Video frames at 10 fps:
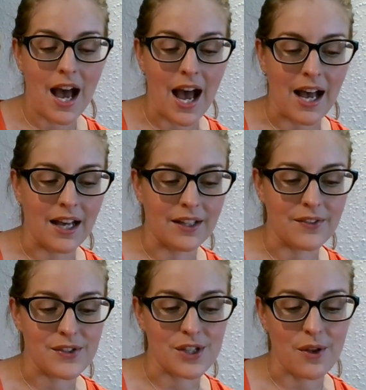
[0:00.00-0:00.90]

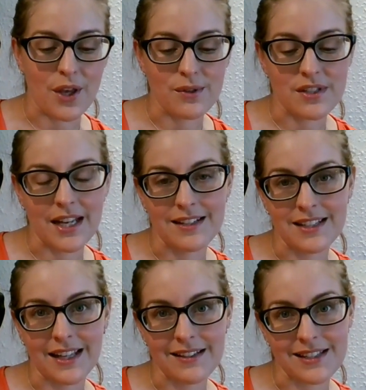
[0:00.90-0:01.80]
And so those dead
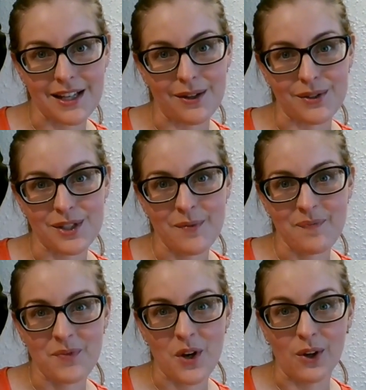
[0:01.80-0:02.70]
skin cells
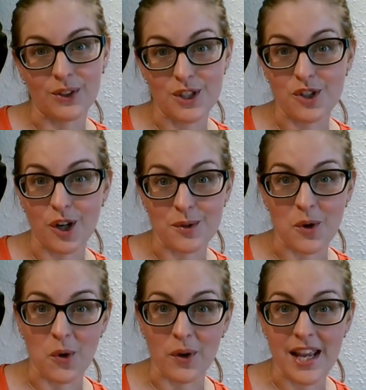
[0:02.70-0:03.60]
on the stratum
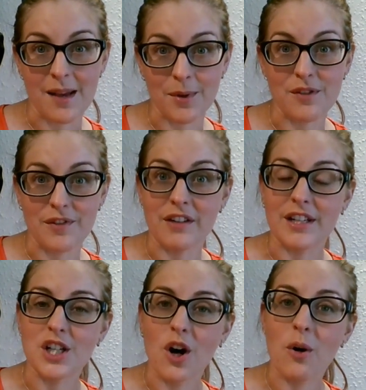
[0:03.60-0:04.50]
corneum, on the very
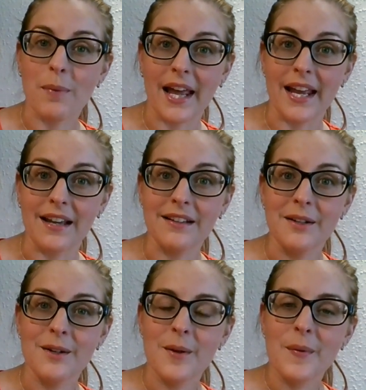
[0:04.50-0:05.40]
top layer,
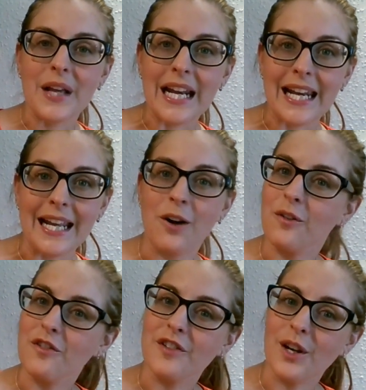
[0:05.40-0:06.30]
cling
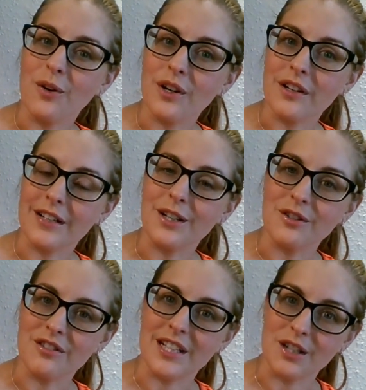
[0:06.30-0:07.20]
on for longer and
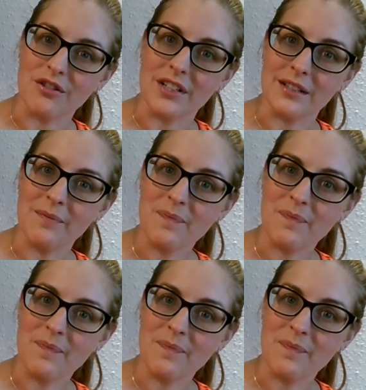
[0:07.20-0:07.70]
longer and longer.